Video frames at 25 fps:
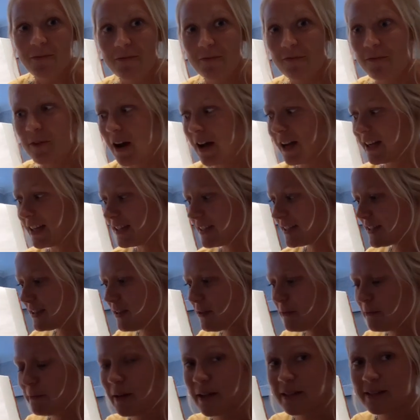Right,
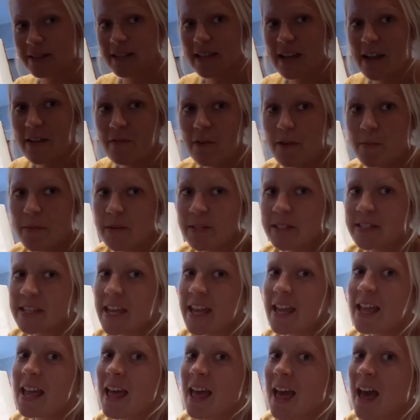well done
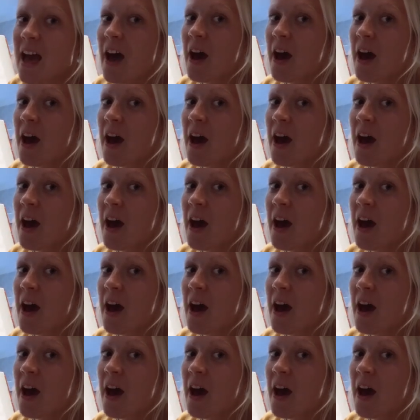everybody.